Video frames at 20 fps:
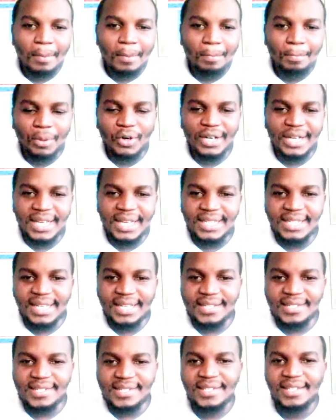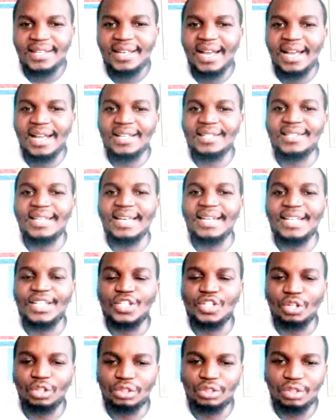bondages as a
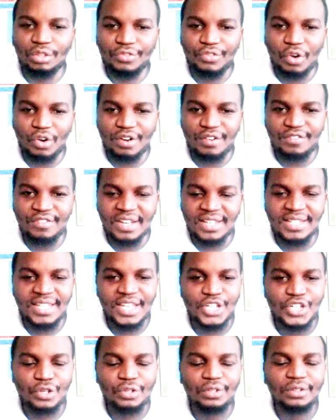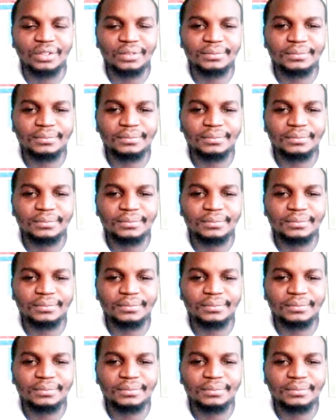result of conversation